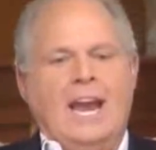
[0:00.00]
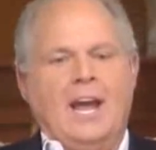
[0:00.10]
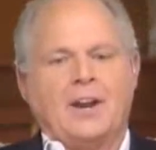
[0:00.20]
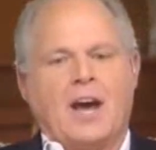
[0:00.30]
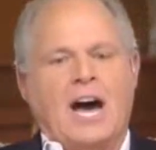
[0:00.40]

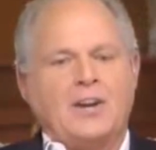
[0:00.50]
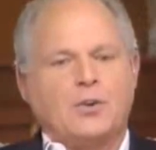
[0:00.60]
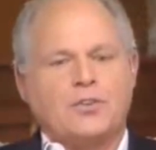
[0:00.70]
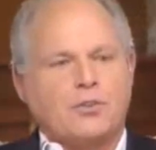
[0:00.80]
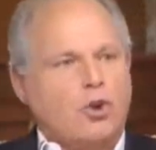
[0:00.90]
And
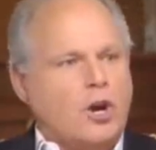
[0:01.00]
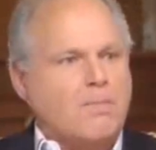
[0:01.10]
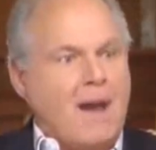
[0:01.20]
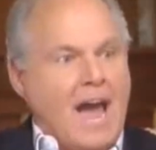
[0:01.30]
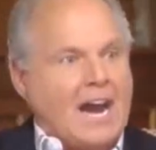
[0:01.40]
I don't
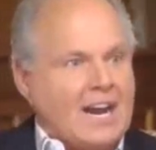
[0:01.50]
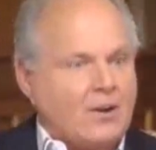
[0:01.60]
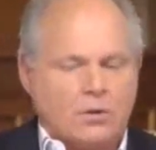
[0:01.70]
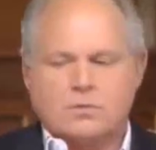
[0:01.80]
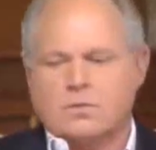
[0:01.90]
look
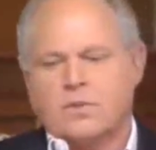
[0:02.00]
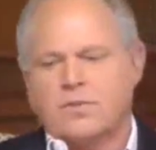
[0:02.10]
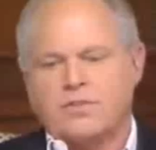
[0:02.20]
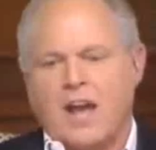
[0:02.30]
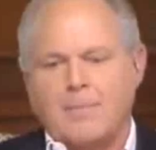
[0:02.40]
back, I don't
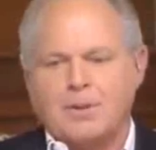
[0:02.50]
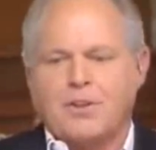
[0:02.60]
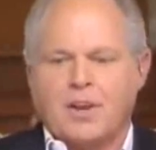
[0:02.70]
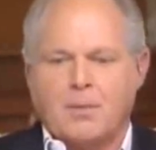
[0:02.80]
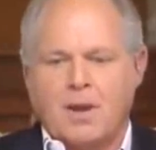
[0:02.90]
stop
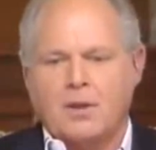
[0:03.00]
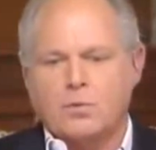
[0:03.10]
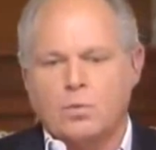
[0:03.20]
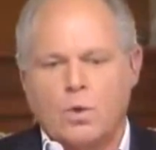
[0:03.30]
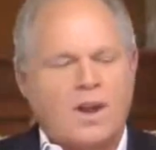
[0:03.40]
and think
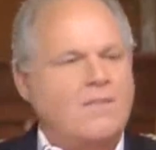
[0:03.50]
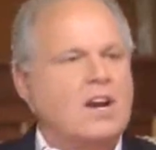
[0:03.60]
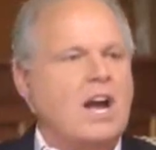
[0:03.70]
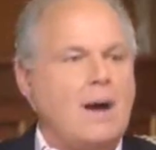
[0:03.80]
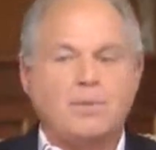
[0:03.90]
about what
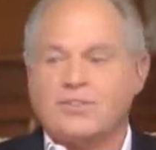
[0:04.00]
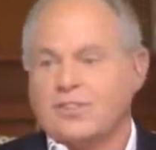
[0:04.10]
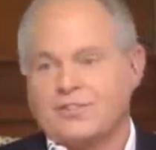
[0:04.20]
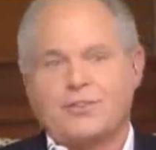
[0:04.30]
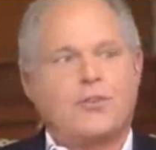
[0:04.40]
I've
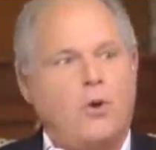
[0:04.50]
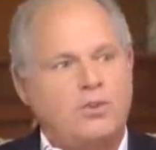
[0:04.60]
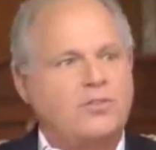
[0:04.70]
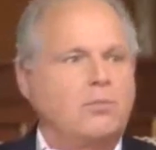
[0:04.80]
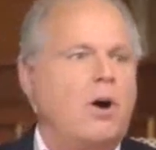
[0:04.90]
accomplished, because there's
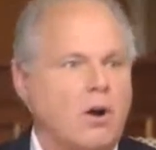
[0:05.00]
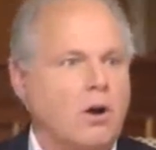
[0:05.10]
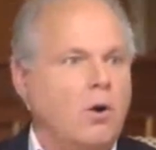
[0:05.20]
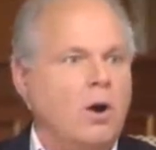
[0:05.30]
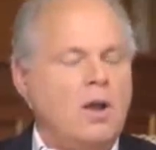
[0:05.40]
always
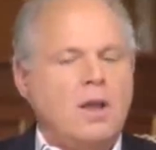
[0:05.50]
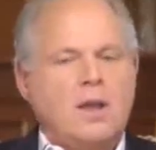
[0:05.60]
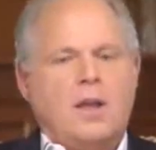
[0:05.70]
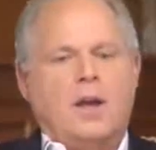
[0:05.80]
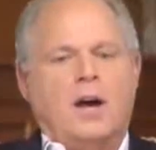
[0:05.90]
tomorrow.
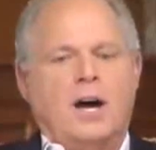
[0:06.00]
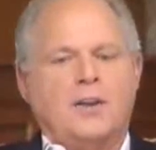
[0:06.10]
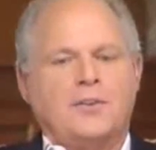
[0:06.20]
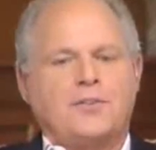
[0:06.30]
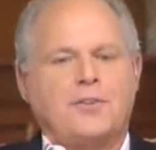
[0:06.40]

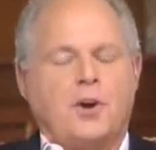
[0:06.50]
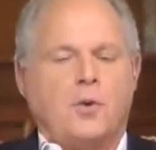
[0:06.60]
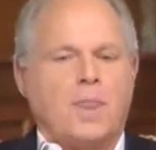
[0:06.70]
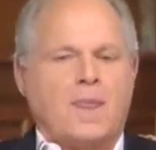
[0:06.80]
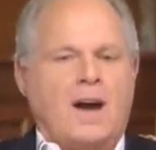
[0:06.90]

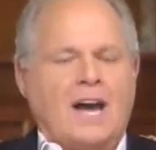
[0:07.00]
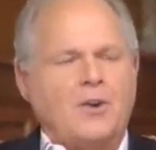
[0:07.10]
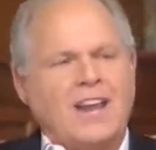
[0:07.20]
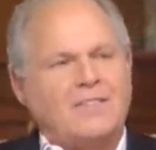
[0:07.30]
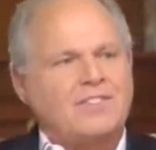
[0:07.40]
So
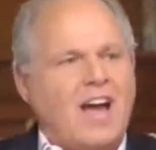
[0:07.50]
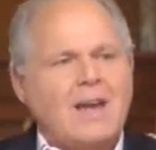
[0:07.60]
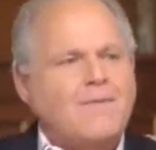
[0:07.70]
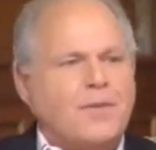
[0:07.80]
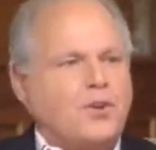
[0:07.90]
I don't have
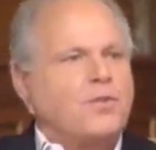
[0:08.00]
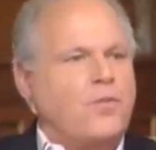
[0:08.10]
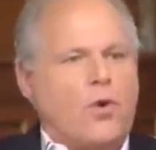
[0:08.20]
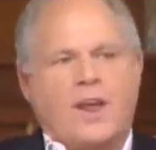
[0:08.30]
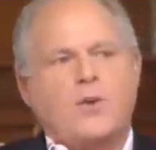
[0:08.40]
time for the
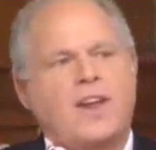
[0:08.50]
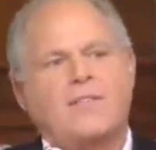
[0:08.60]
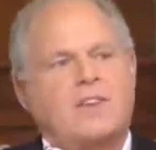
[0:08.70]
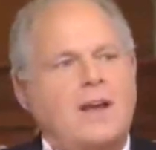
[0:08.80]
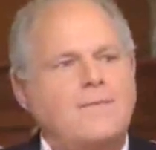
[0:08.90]
euphoria. I don't
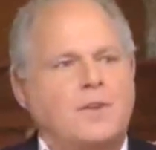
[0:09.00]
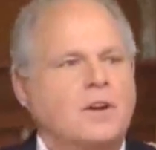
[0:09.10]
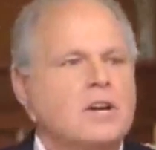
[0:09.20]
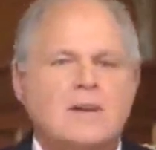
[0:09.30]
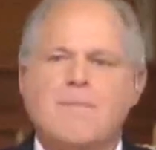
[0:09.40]
have time
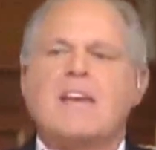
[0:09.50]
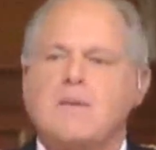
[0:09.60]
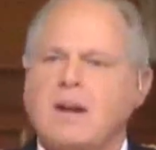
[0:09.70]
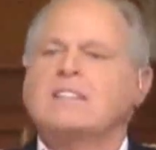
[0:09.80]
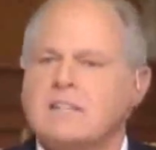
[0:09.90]
for the,
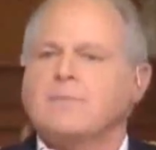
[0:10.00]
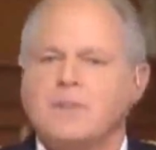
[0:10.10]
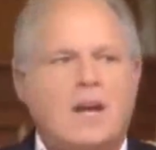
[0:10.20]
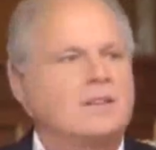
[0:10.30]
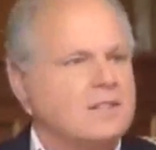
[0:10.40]
man, am I something.